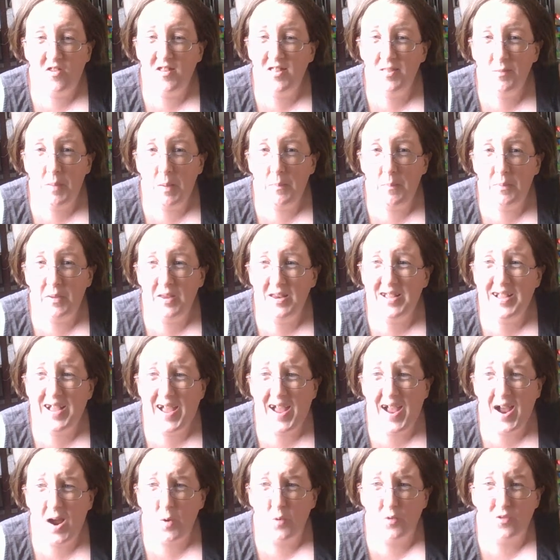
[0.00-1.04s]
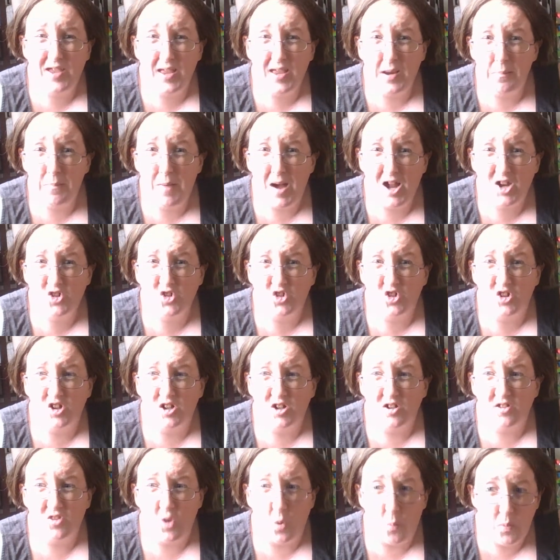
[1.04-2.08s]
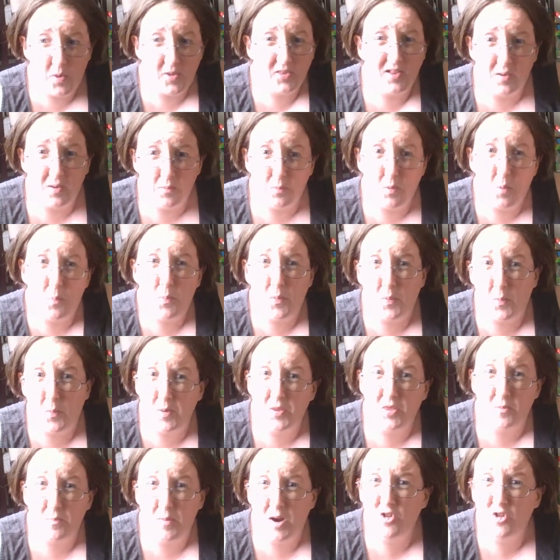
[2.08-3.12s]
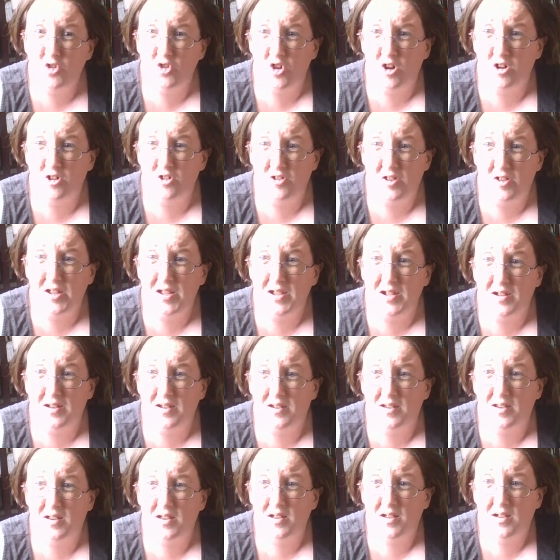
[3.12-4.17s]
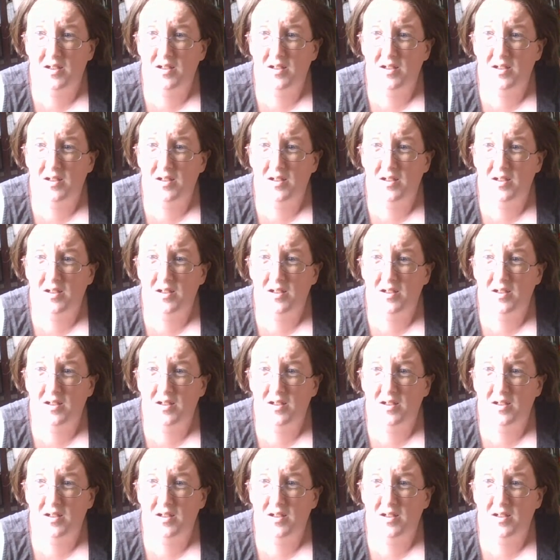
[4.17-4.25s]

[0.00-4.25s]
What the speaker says: anything about building a house? Get a modular. We'll put the modular on your land.